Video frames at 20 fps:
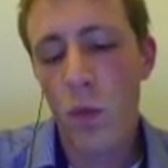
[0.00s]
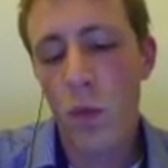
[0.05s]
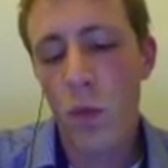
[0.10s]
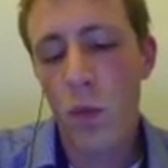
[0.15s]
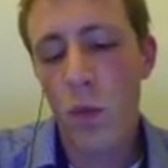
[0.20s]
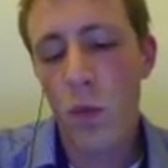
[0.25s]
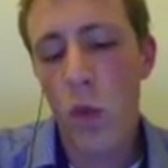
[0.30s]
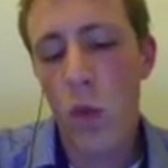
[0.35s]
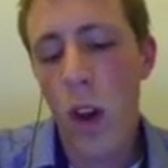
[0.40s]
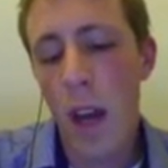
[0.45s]

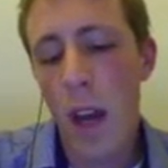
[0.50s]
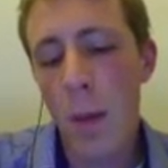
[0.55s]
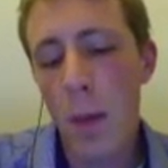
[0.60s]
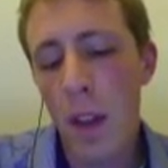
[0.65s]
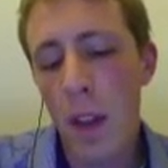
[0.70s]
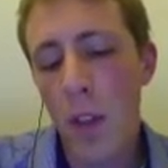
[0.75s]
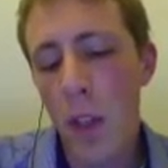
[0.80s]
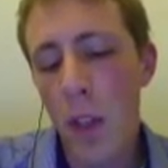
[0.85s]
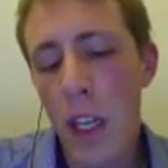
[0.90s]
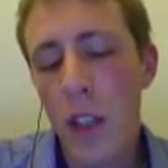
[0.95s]
Well, I'm
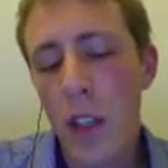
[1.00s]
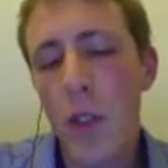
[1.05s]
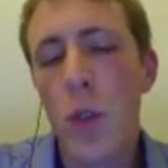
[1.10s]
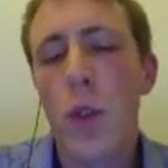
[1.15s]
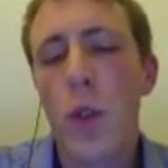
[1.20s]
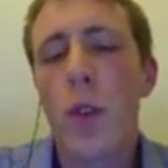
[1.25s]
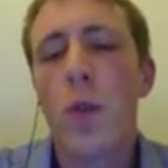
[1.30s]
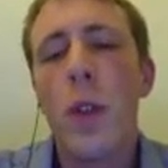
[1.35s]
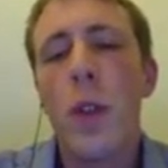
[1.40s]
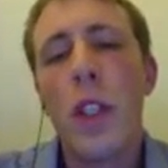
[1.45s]
not really
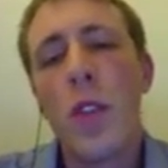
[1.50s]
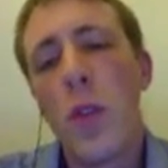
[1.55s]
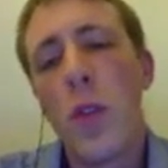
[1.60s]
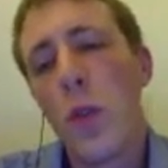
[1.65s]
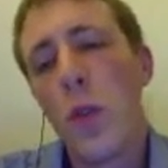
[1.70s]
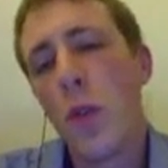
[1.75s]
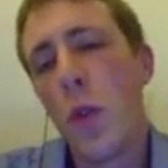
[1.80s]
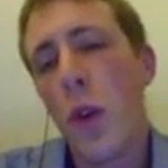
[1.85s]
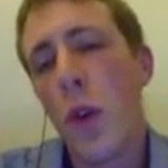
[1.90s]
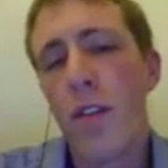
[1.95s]
sure which
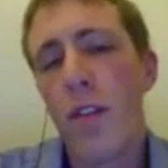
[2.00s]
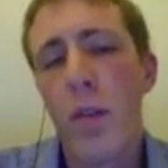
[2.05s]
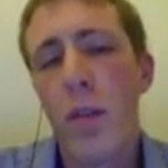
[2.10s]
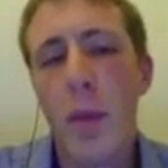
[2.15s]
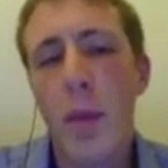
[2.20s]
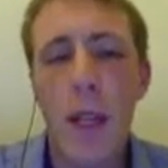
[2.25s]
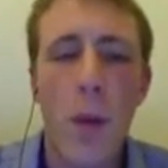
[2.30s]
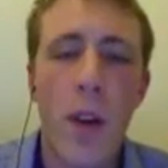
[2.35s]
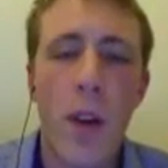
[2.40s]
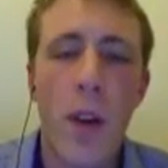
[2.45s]
tools you are
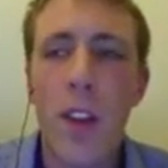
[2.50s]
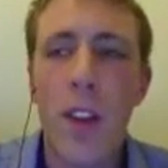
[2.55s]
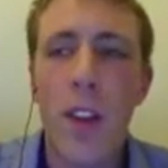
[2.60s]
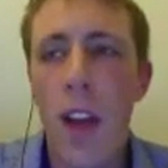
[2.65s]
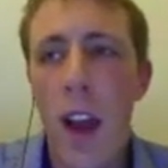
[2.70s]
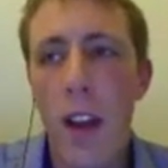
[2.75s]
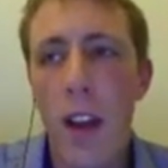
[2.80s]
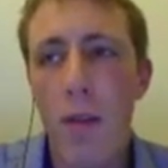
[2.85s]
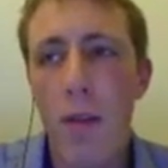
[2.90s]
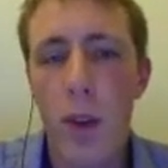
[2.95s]
familiar with.
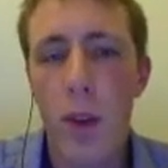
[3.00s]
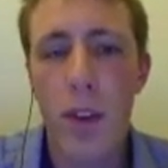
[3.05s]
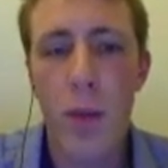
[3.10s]
I've worked